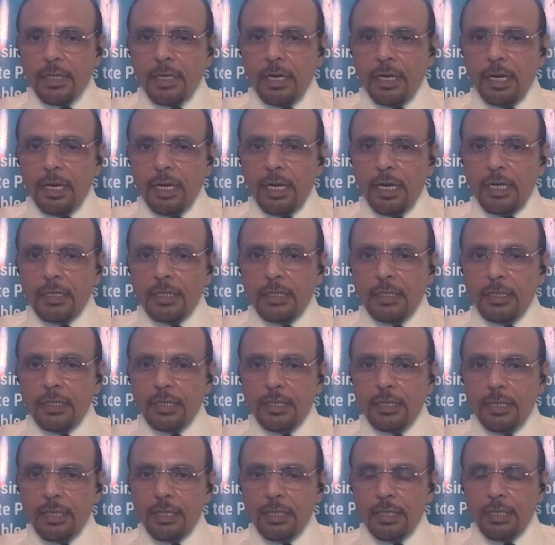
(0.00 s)
and
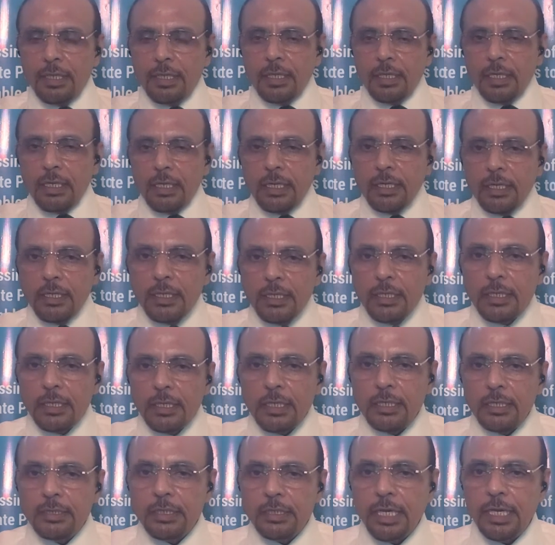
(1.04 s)

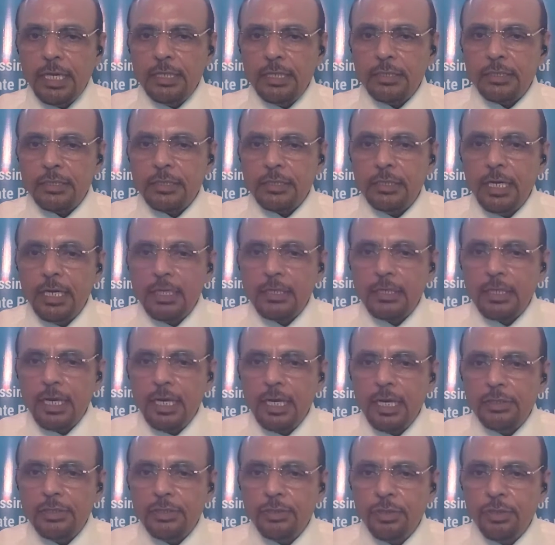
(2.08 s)
he says that
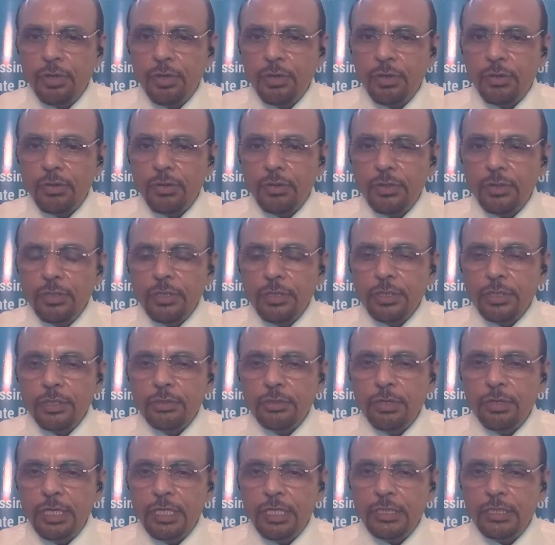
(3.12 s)
as you know
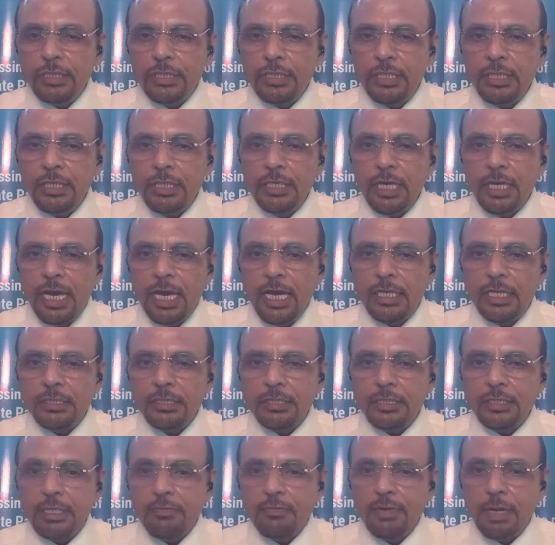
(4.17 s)
UNECE has
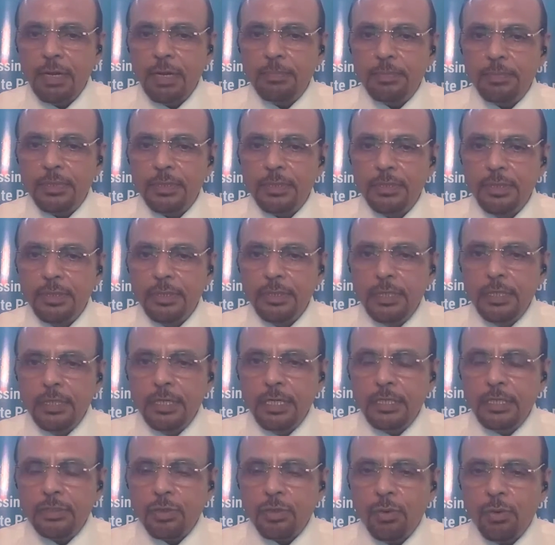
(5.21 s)
developed
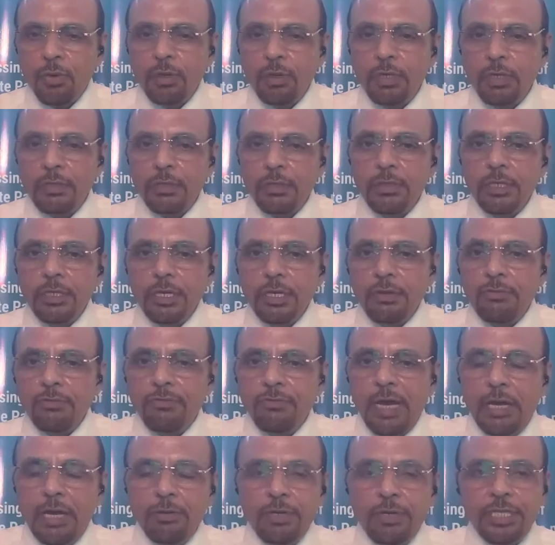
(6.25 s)
its own
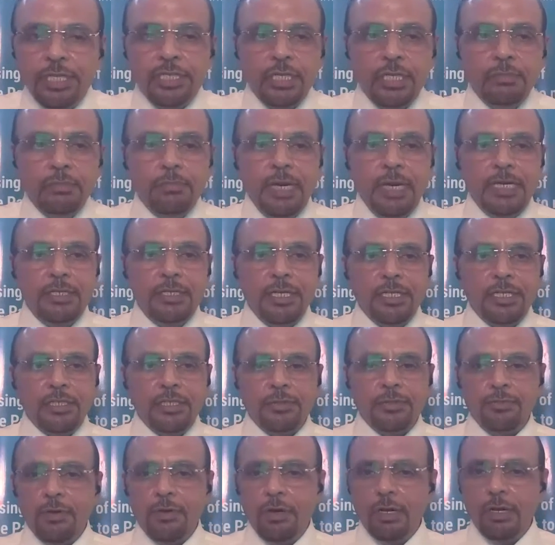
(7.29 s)
valuation metrics
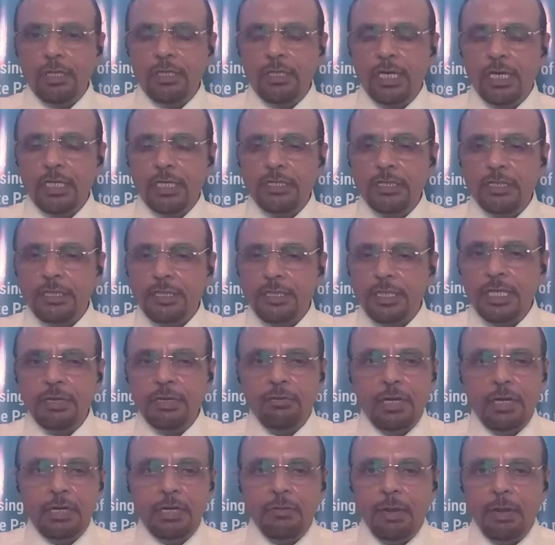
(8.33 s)
for the
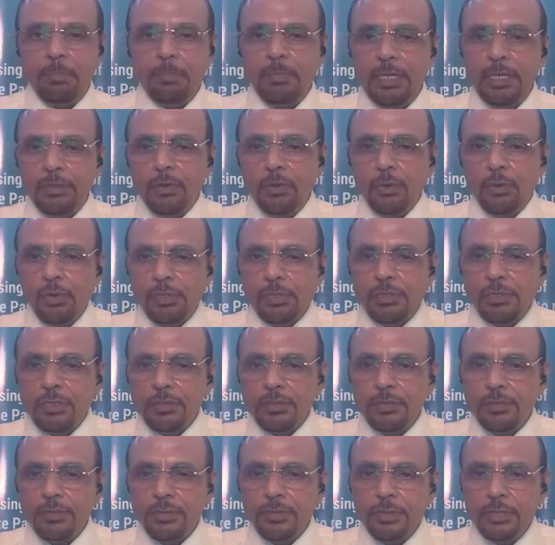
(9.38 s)
sustainable development
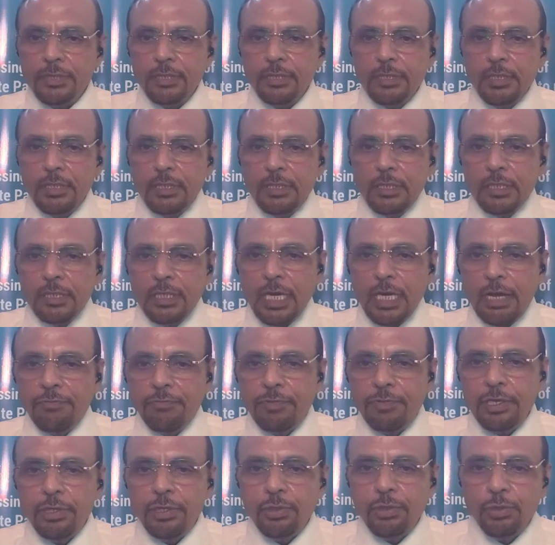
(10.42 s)
goals. Can we
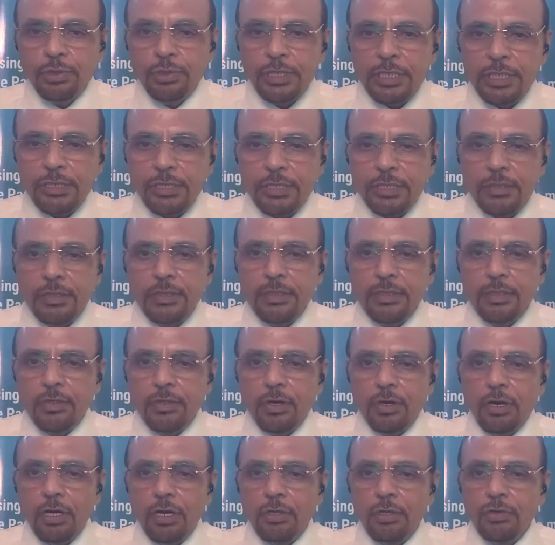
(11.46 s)
use it
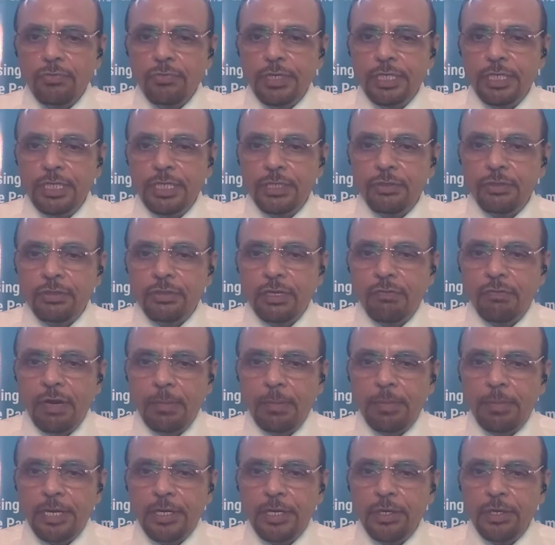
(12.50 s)
or do we need to develop
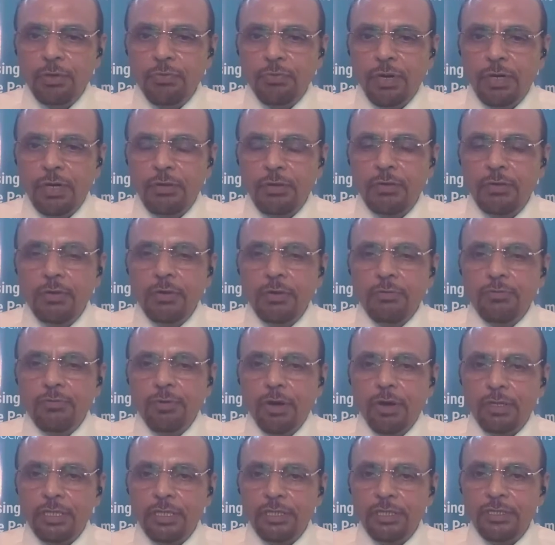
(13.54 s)
a new one
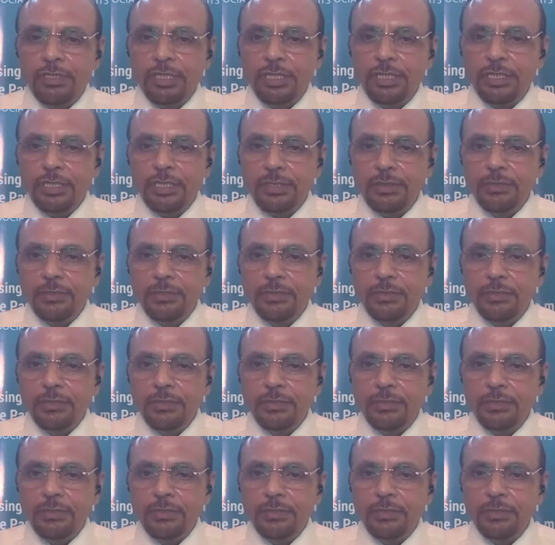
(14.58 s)
for this region?